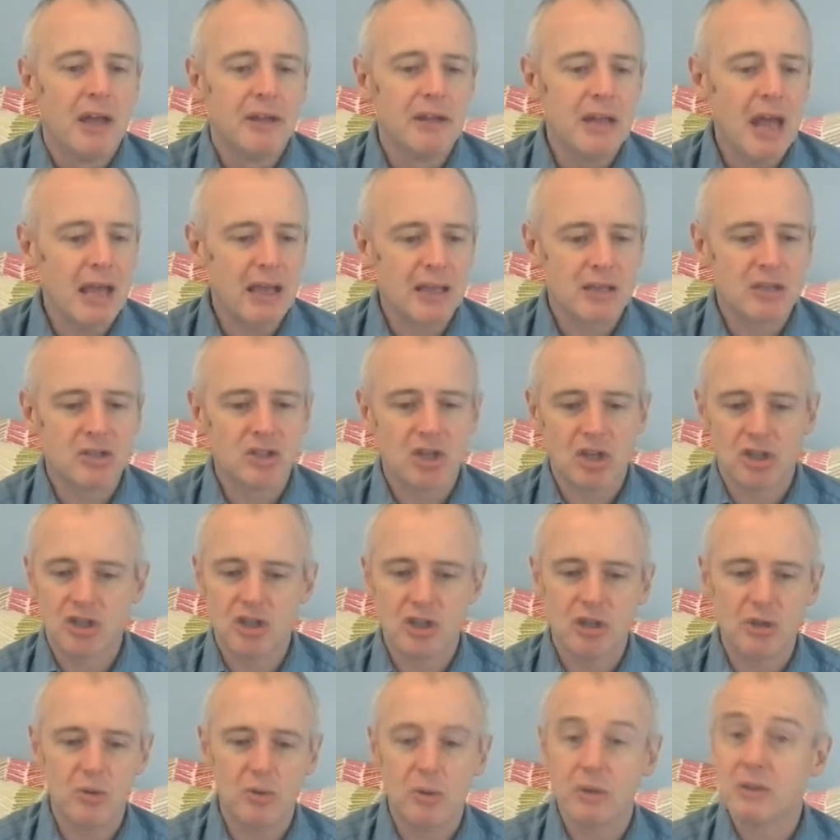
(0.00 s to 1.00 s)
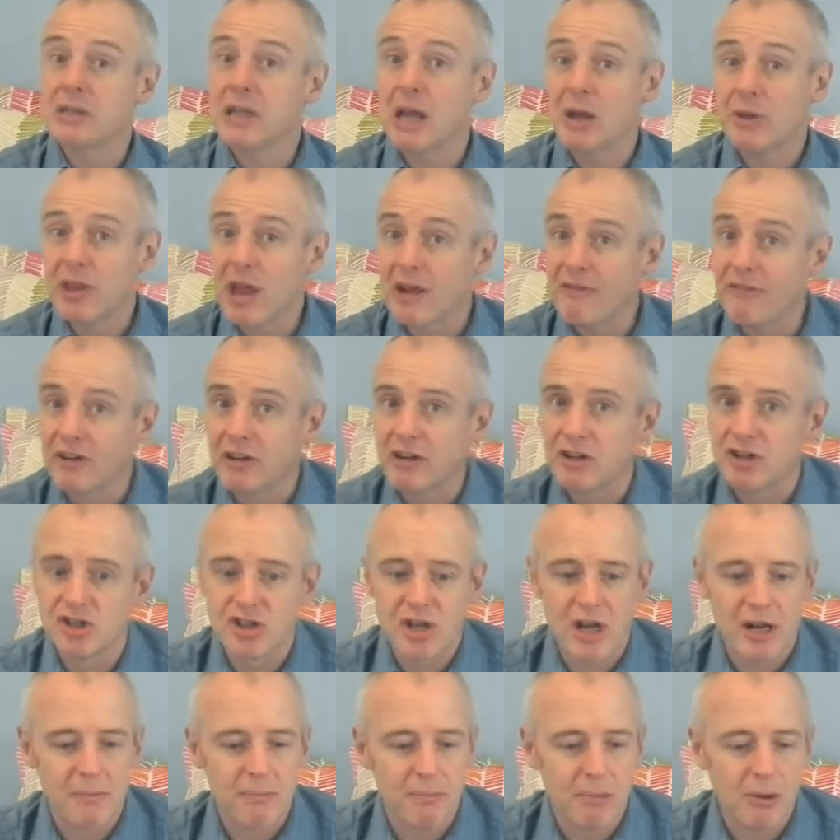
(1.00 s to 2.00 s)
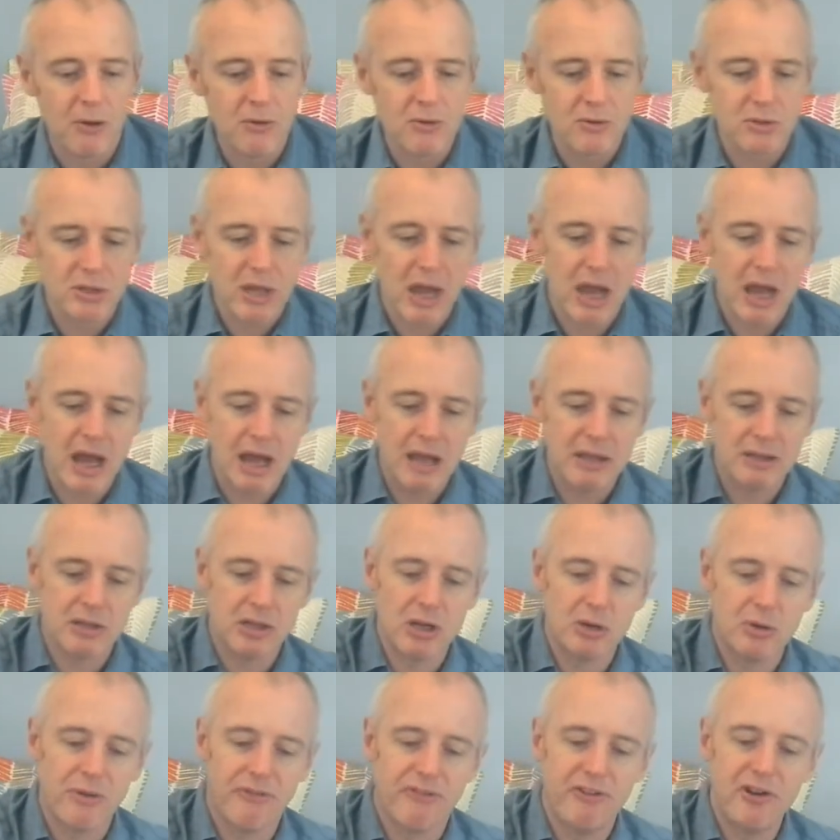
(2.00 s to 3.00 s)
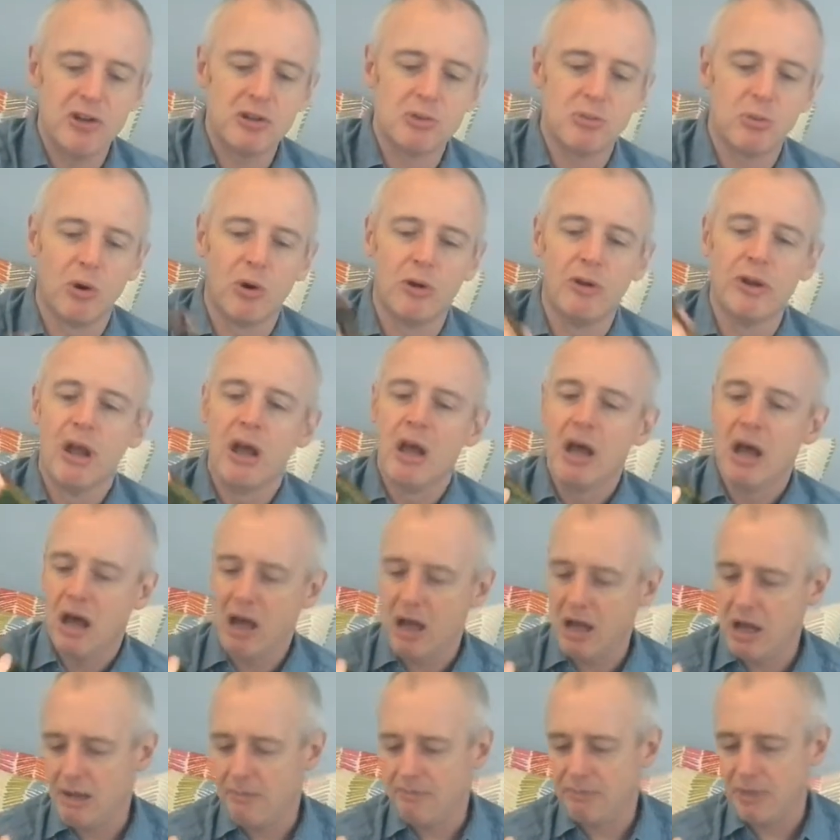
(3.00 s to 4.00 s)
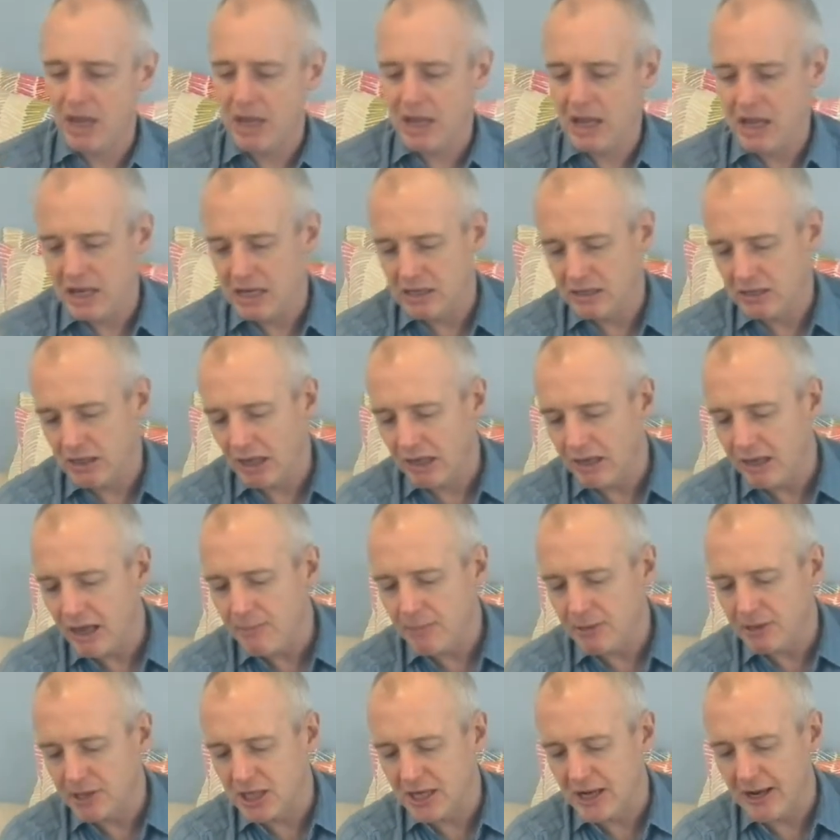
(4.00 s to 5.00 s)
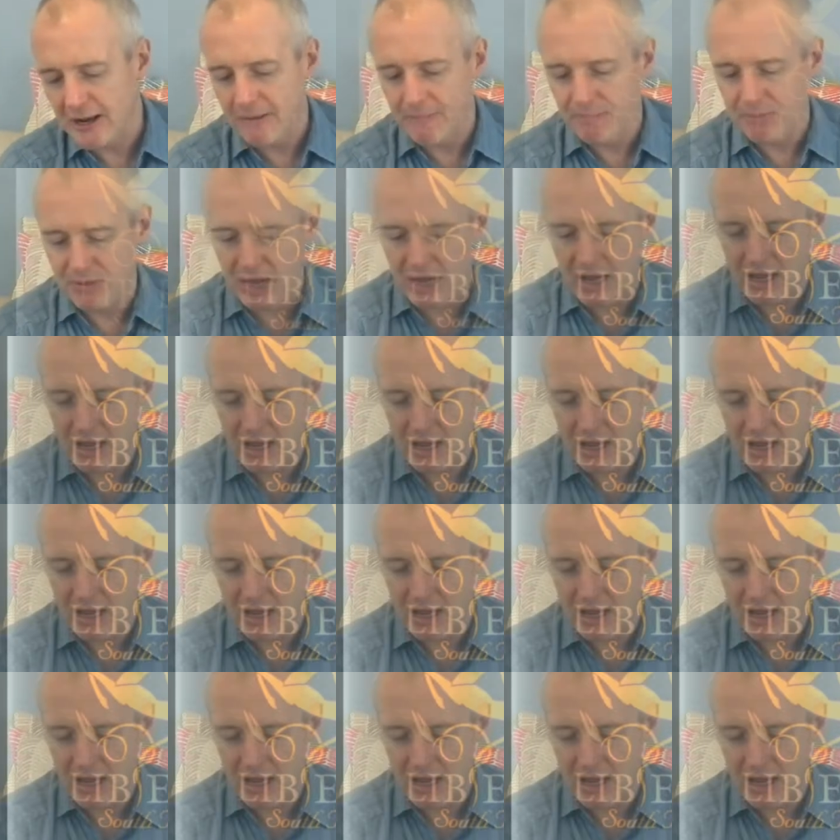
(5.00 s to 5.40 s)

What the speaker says: Next to South African Chenin Blancs. And so the first one is Liberty